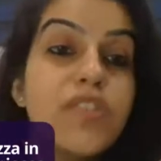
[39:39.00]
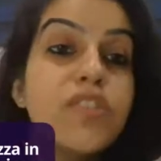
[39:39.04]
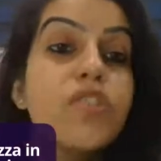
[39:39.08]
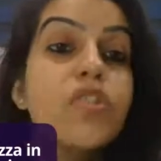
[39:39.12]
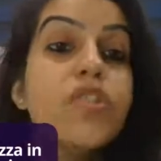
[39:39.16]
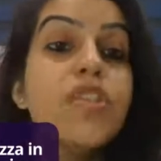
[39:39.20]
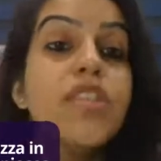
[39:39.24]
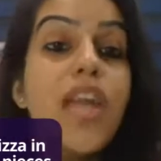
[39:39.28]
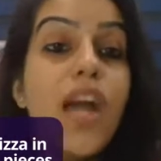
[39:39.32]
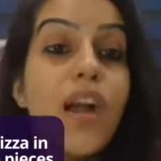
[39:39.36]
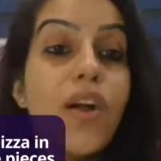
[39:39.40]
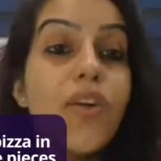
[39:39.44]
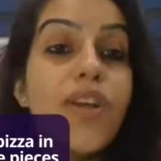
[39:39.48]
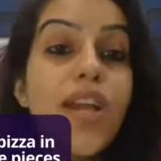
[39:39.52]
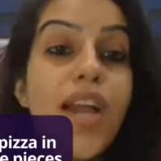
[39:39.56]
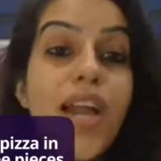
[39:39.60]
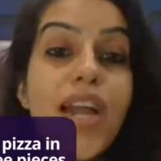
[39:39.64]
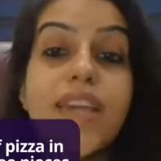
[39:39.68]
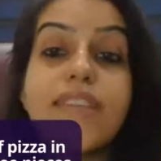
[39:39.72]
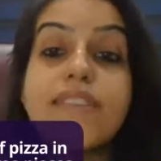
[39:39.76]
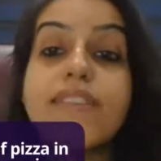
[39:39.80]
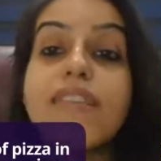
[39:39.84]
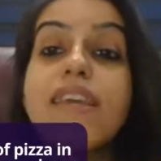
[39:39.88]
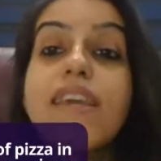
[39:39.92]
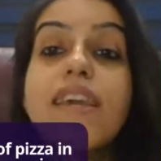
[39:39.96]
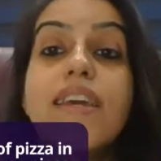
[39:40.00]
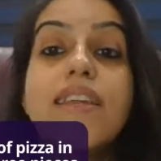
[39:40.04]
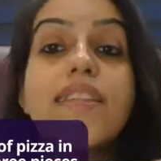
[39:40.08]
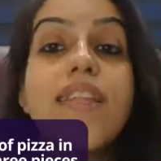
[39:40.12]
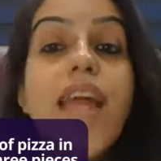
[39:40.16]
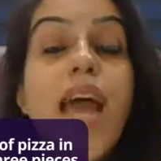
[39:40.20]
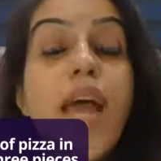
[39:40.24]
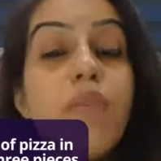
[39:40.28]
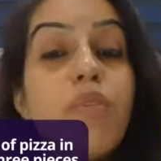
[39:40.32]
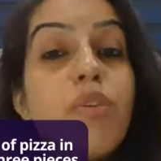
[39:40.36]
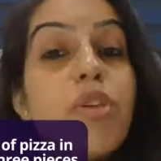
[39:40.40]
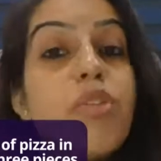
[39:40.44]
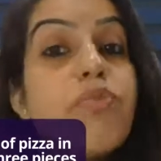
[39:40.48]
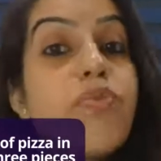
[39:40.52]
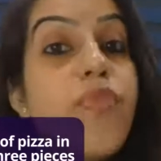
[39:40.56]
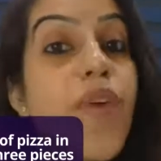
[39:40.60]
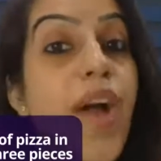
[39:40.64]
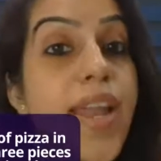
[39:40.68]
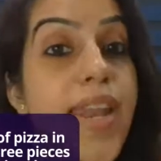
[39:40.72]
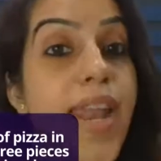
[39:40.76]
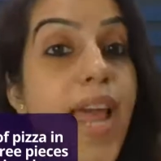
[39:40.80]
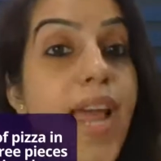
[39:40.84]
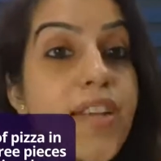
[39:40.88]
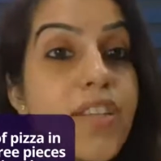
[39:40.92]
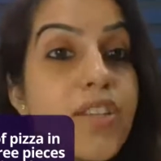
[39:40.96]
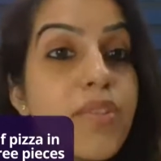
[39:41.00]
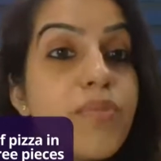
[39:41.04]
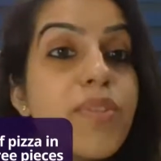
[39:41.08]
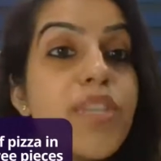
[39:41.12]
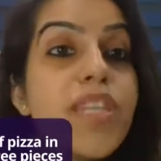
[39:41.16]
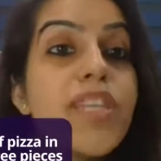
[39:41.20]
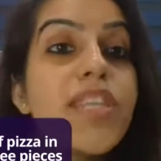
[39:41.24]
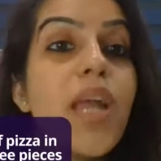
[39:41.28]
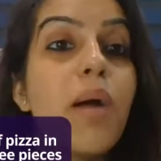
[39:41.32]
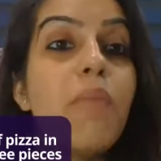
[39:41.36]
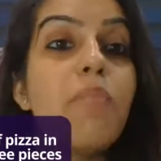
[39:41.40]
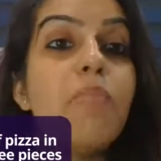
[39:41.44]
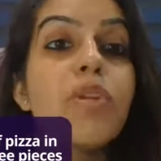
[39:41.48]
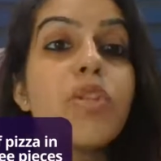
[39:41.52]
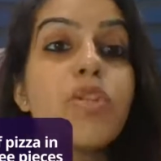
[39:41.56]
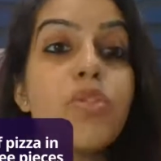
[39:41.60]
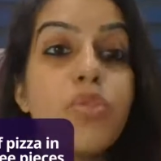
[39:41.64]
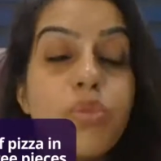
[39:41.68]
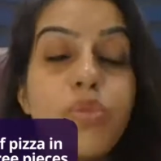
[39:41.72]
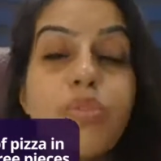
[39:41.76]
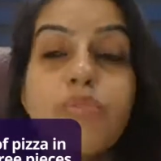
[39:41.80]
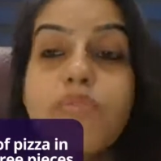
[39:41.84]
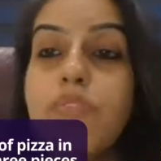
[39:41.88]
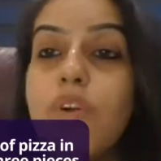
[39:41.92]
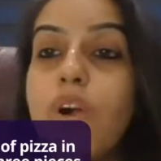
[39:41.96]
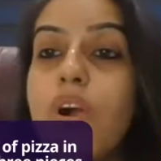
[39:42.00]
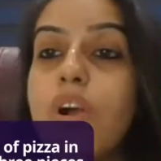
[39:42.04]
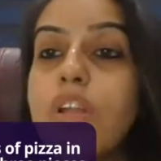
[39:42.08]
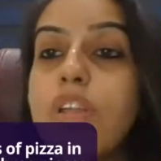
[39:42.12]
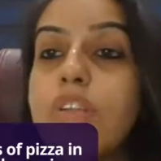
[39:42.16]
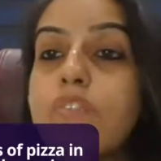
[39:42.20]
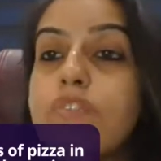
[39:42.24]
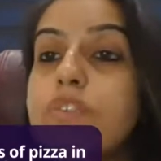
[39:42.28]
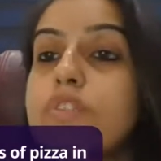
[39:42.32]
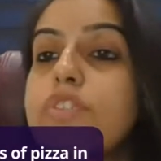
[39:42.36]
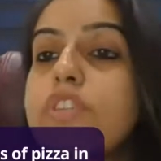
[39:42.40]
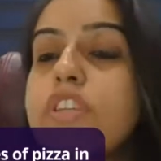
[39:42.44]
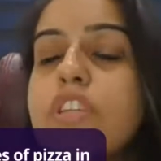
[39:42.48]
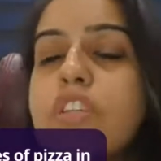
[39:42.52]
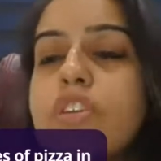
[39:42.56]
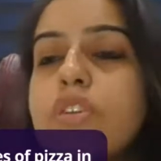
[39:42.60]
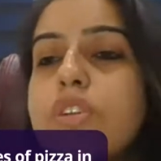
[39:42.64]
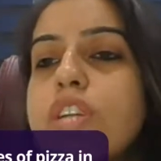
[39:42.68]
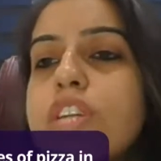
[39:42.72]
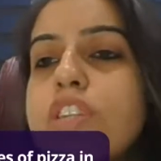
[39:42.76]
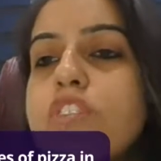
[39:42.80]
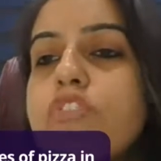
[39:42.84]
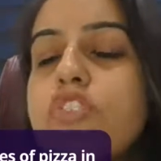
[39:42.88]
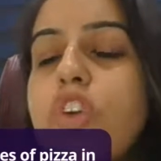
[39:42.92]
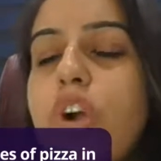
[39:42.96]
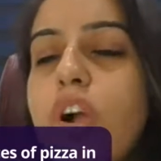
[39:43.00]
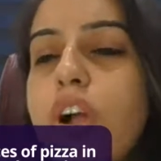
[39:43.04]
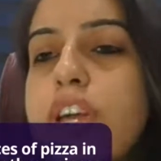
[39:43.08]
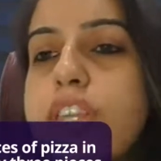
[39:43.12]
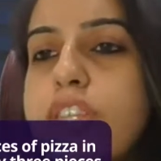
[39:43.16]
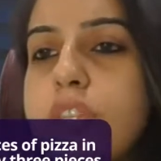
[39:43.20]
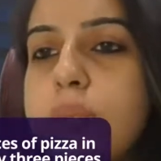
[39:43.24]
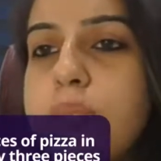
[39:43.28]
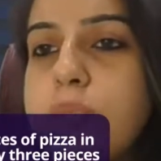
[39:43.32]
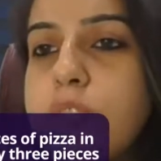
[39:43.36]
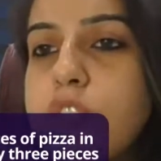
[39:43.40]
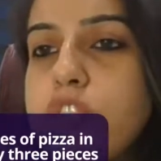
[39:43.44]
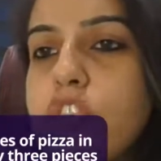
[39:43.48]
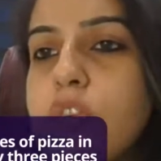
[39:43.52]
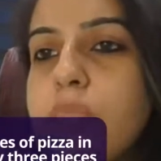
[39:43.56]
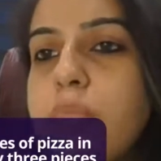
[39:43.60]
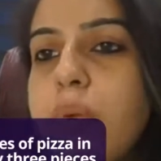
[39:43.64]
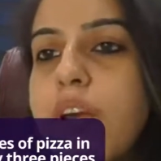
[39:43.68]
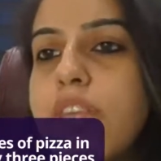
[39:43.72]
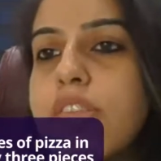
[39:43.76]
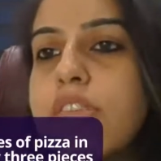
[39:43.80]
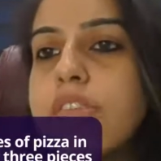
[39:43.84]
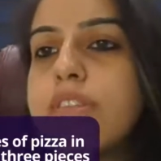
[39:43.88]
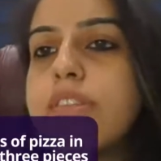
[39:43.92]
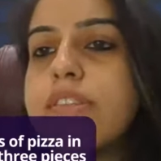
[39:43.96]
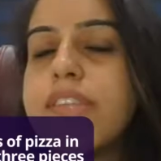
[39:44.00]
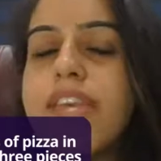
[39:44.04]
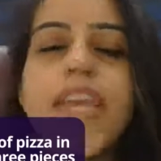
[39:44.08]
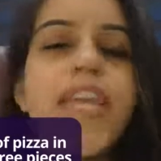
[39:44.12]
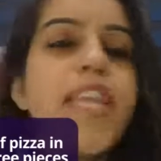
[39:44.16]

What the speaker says: So now, guys, that was fun activity number 2 for all of you. Did you enjoy the picture puzzles?